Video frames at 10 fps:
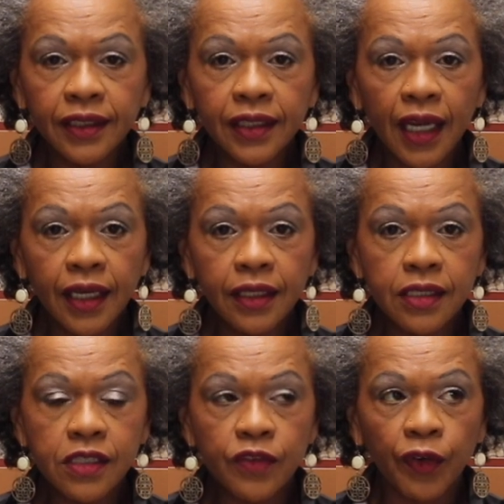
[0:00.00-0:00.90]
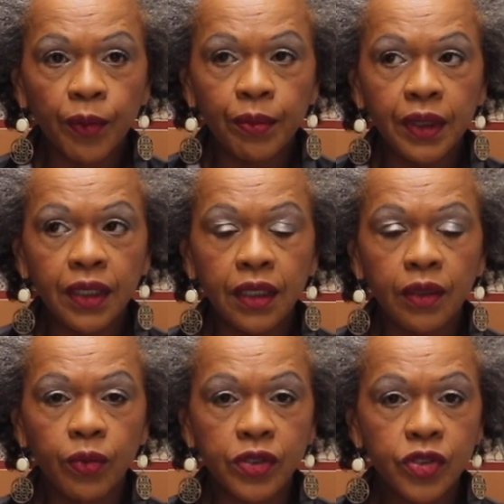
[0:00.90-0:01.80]
the 90s for
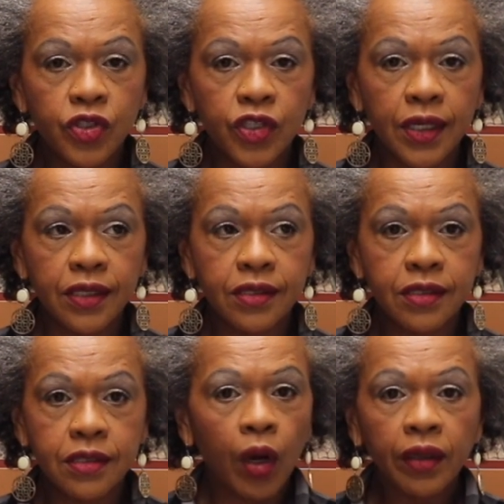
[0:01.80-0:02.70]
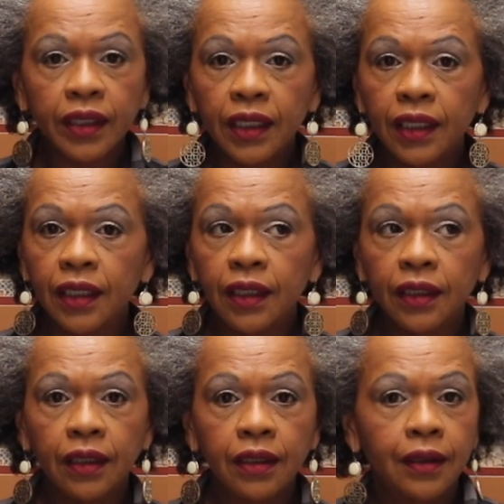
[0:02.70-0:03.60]
me was just
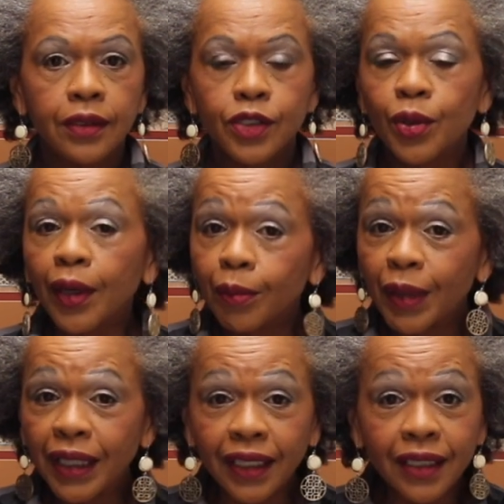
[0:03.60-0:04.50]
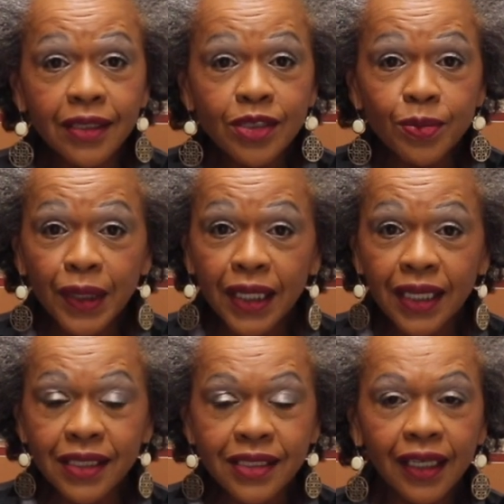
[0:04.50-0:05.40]
working, trying to make ends
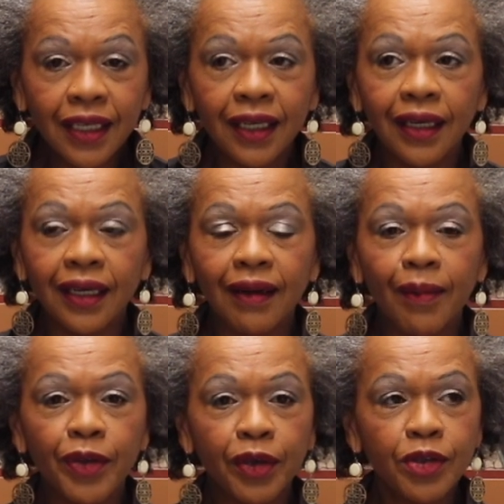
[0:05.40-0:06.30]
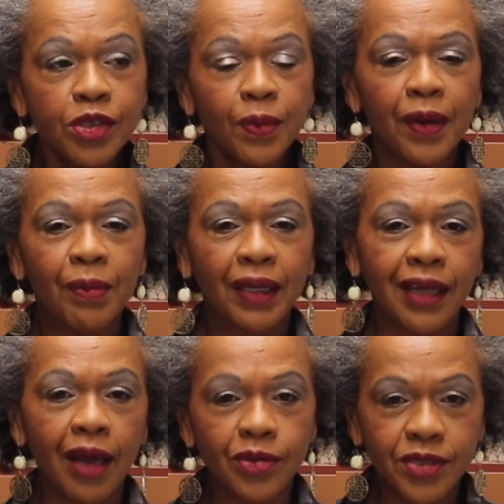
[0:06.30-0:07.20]
meet. Um, there used to be a
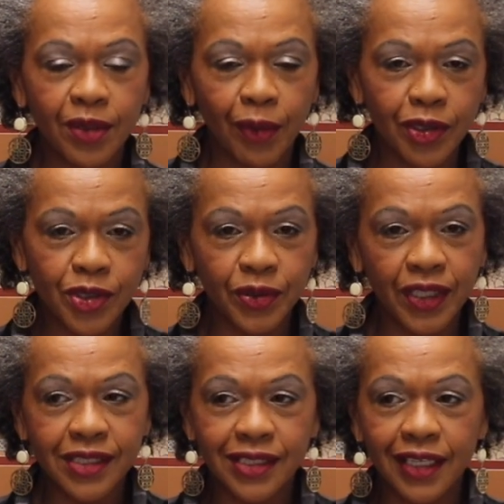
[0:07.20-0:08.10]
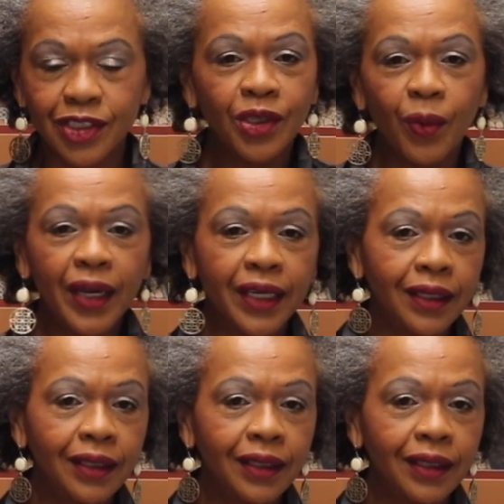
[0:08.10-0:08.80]
McDonald's commercial that said, you wake